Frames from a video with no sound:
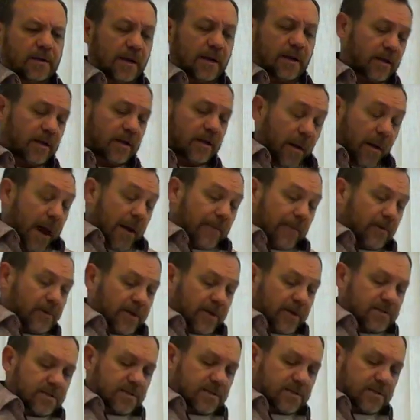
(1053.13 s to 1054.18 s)
The Bible
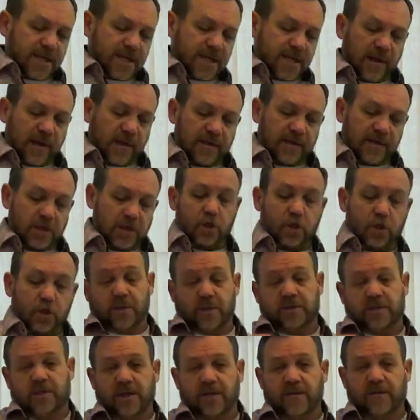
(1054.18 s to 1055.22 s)
doesn't tell us
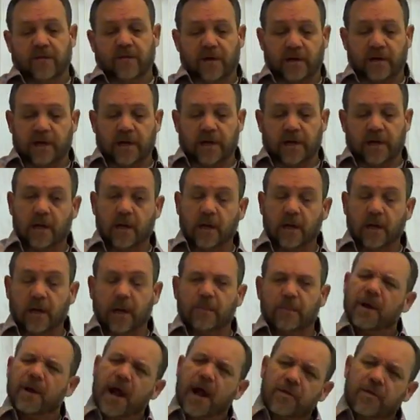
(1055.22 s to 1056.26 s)
specifically,
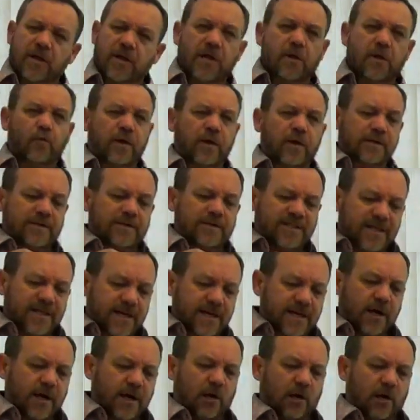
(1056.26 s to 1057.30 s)
but I think we can
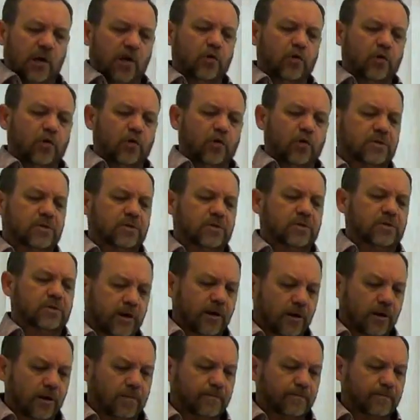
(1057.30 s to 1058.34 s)
see clues
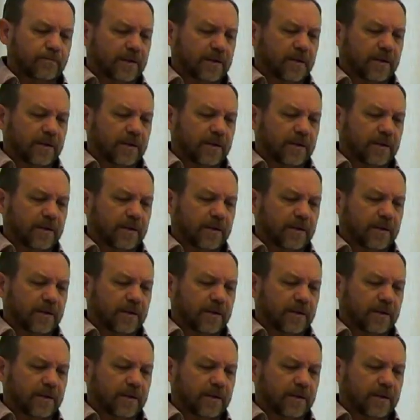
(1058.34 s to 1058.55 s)
here.